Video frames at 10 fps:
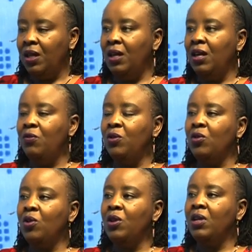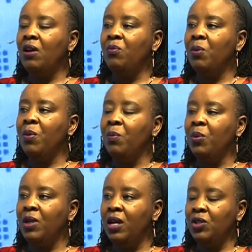if you do not have proper
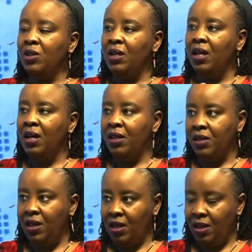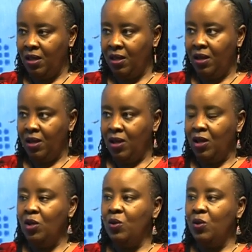production and healthcare, mm-hmm.